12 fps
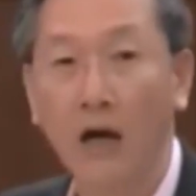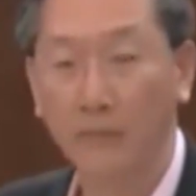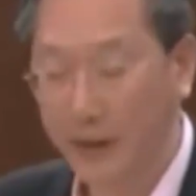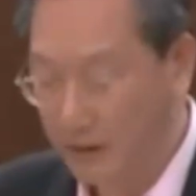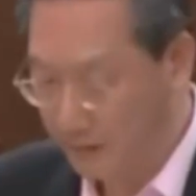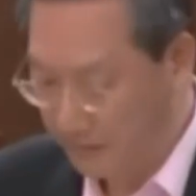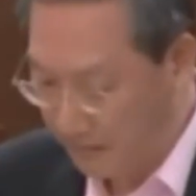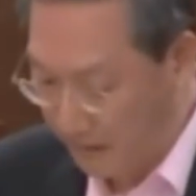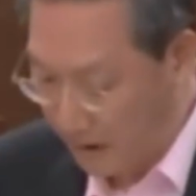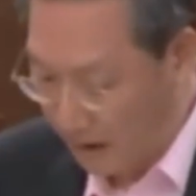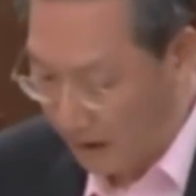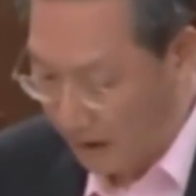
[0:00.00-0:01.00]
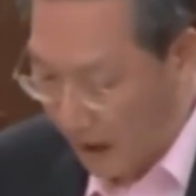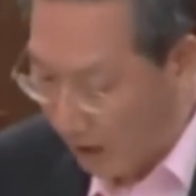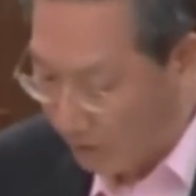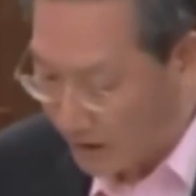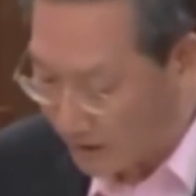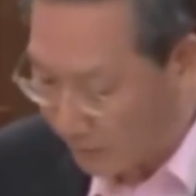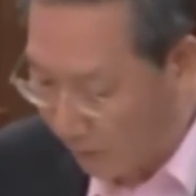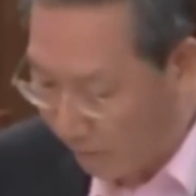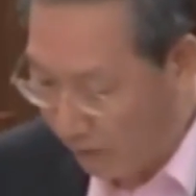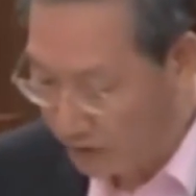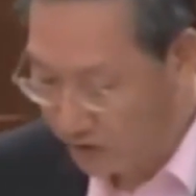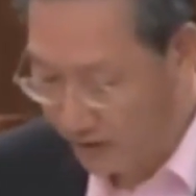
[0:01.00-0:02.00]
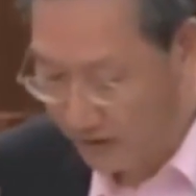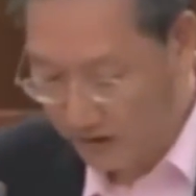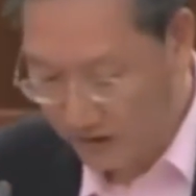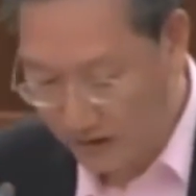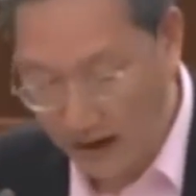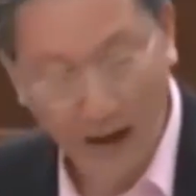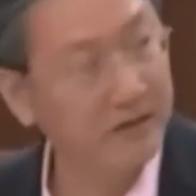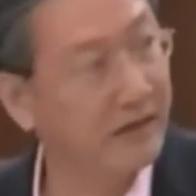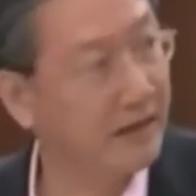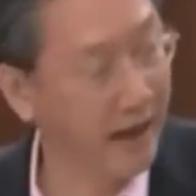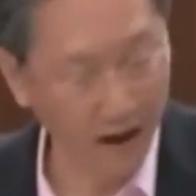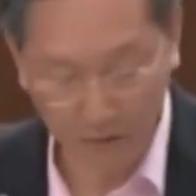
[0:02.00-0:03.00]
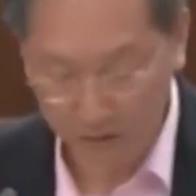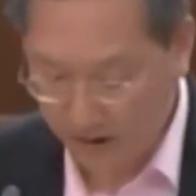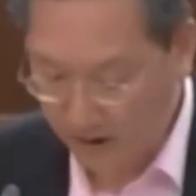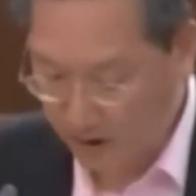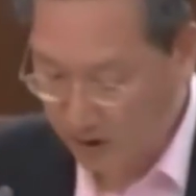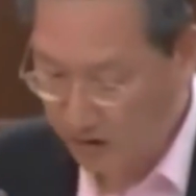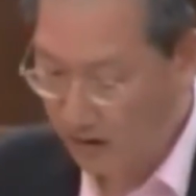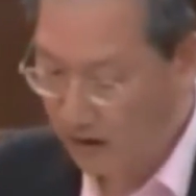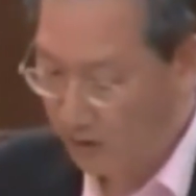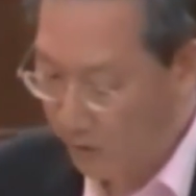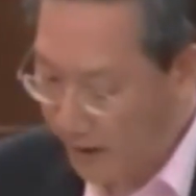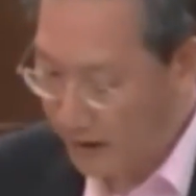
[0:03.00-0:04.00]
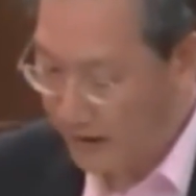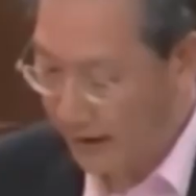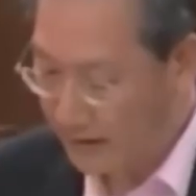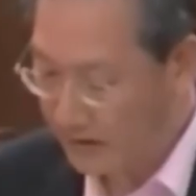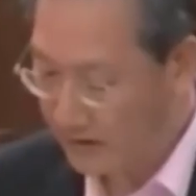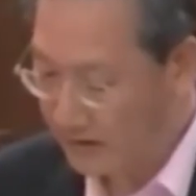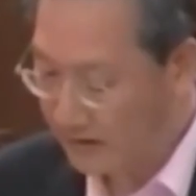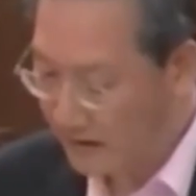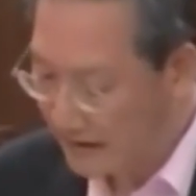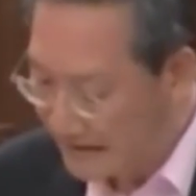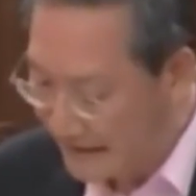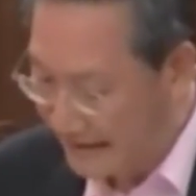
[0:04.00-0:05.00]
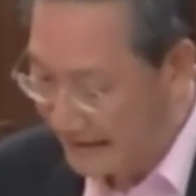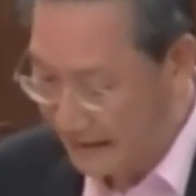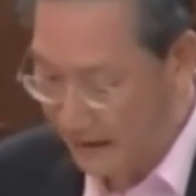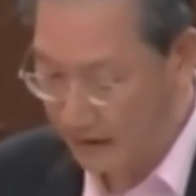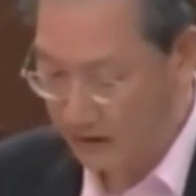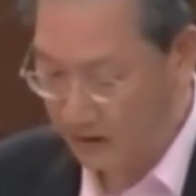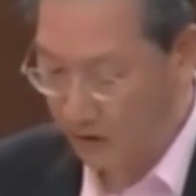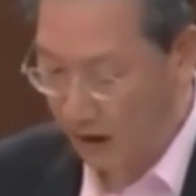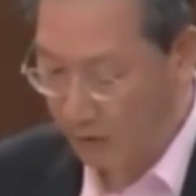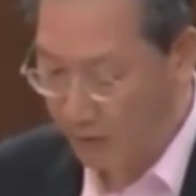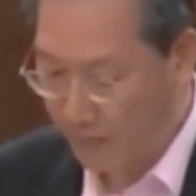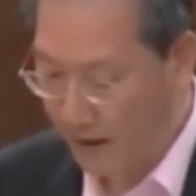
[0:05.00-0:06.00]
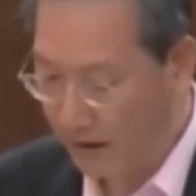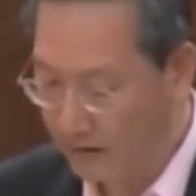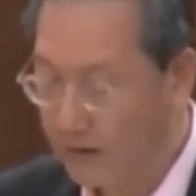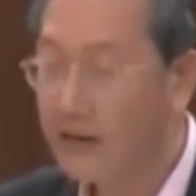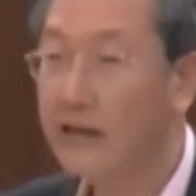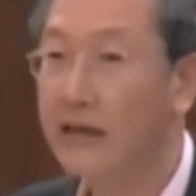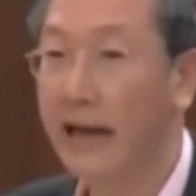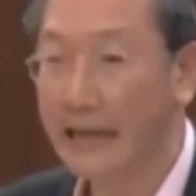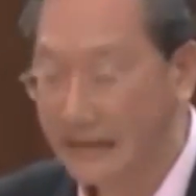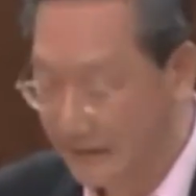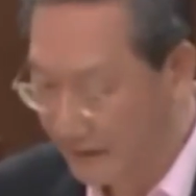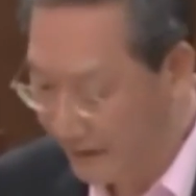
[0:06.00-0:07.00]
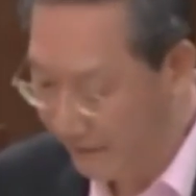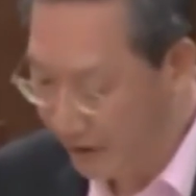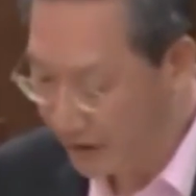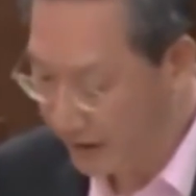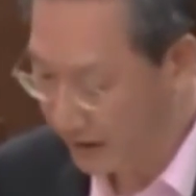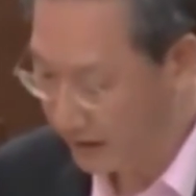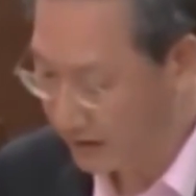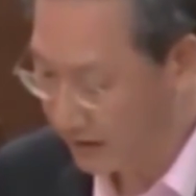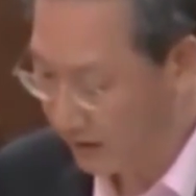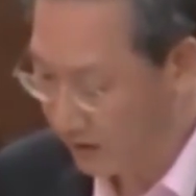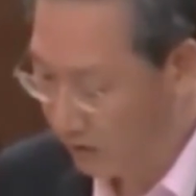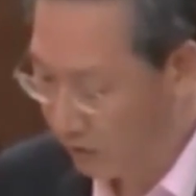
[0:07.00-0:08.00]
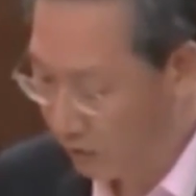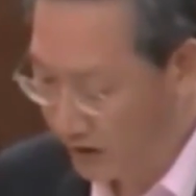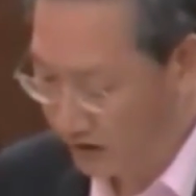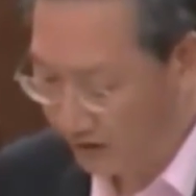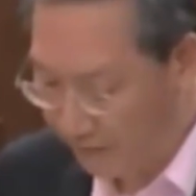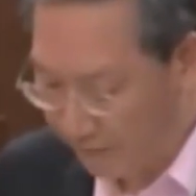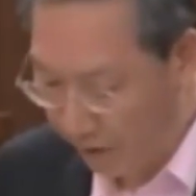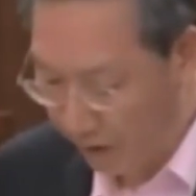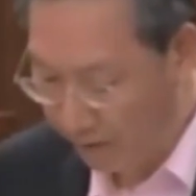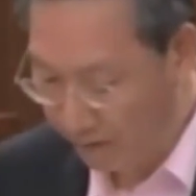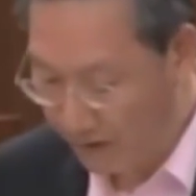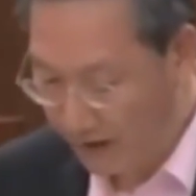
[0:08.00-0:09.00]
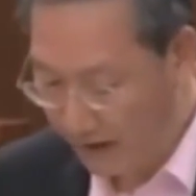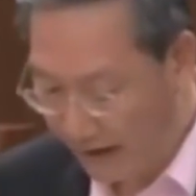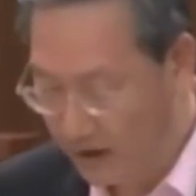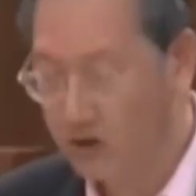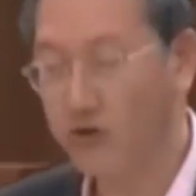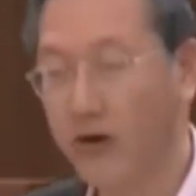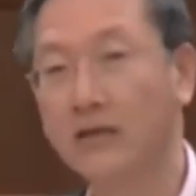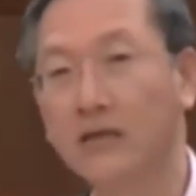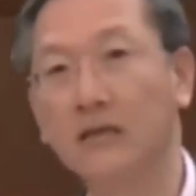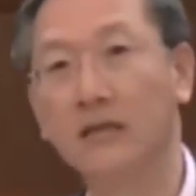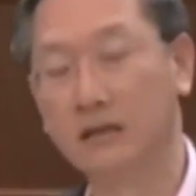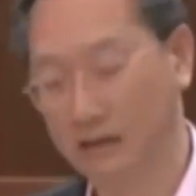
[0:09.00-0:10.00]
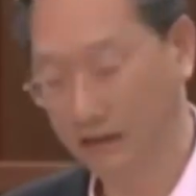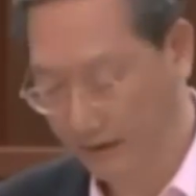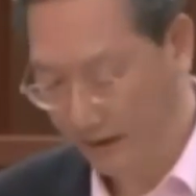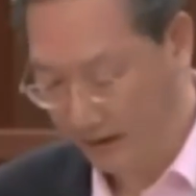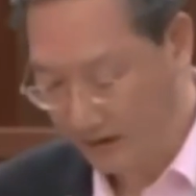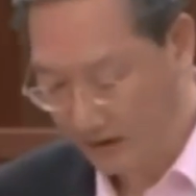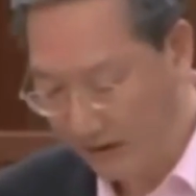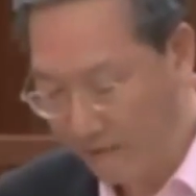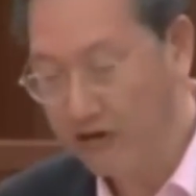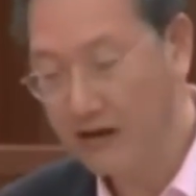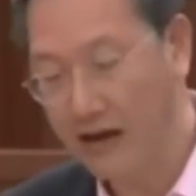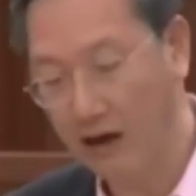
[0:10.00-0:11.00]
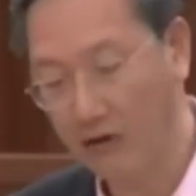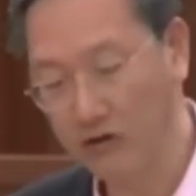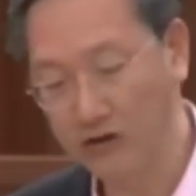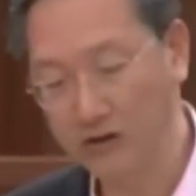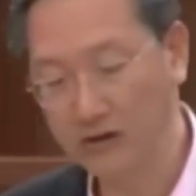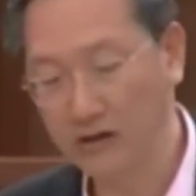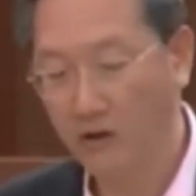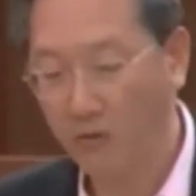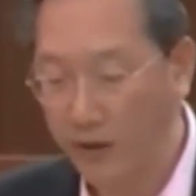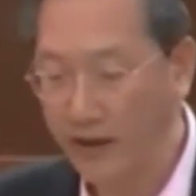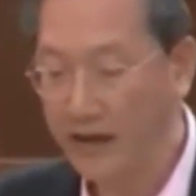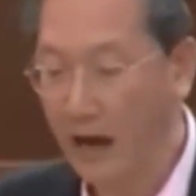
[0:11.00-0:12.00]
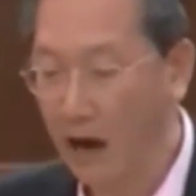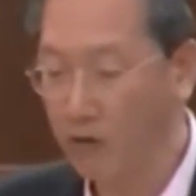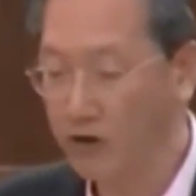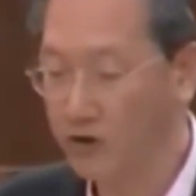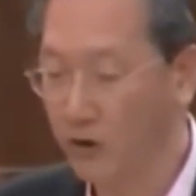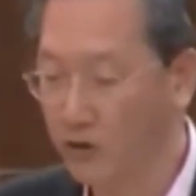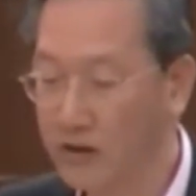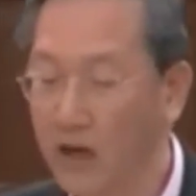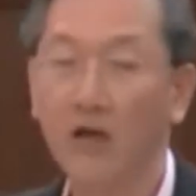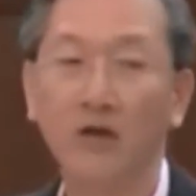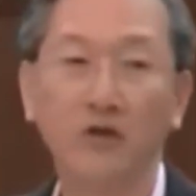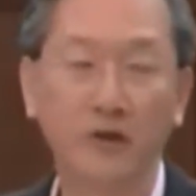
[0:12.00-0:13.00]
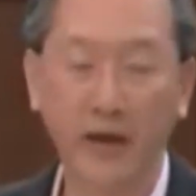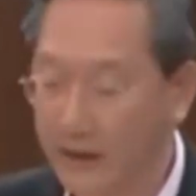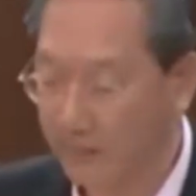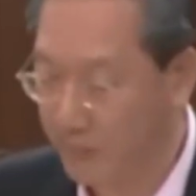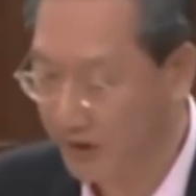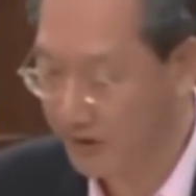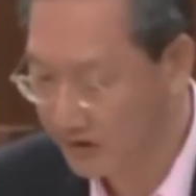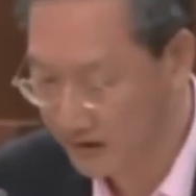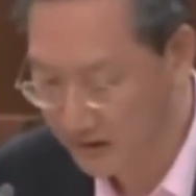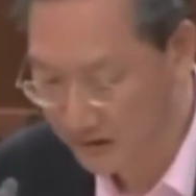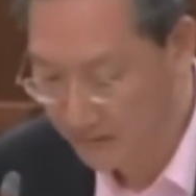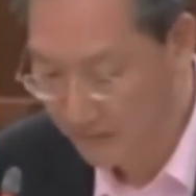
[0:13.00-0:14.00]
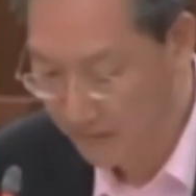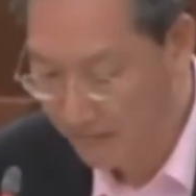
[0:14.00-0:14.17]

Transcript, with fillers: Madam, our support for traditional arts and heritage recognizes these links to our past as living things which evolve and strengthen as the different cultures within our shores share their practices.